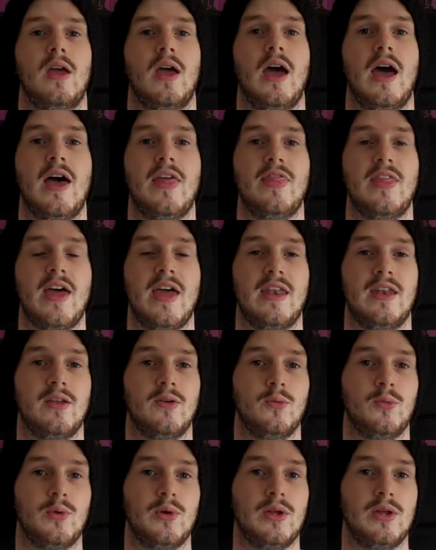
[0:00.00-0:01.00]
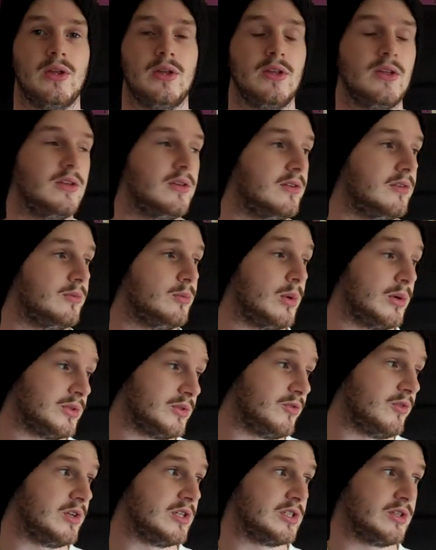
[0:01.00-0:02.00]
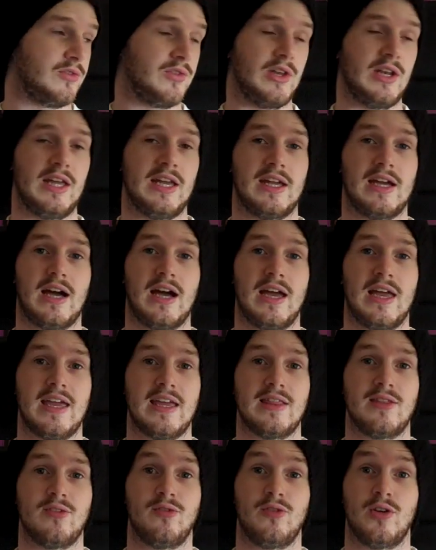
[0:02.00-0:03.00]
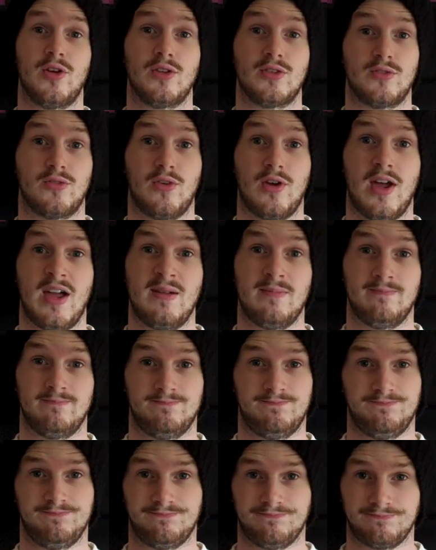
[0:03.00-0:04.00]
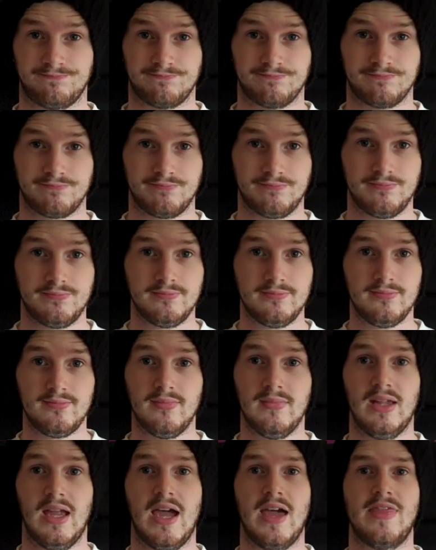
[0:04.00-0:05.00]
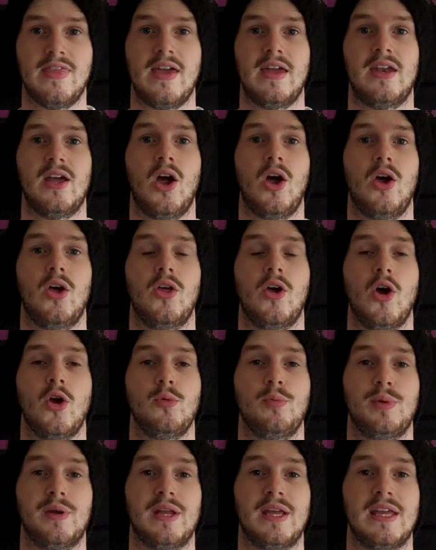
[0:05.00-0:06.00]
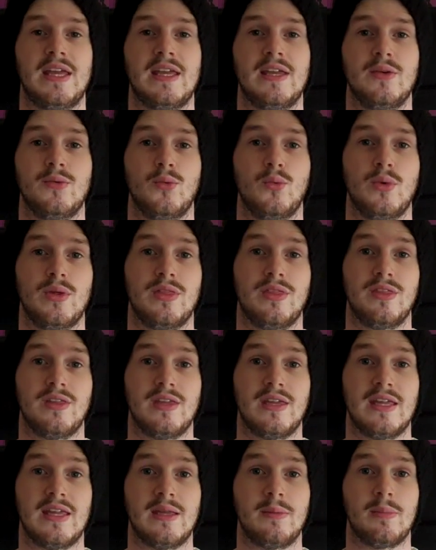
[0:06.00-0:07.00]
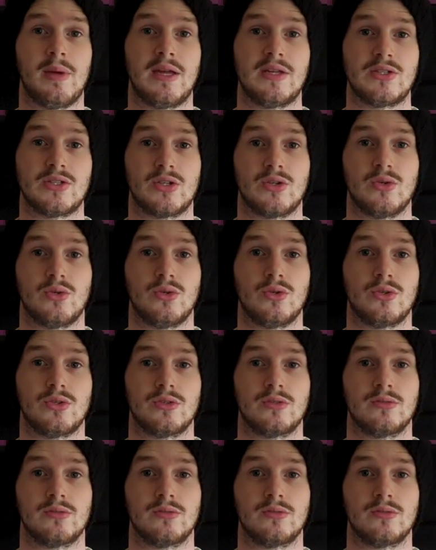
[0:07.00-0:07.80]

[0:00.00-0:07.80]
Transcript: and then to finish off the lick, I hit the 1st fret, and then open E with the E major chord,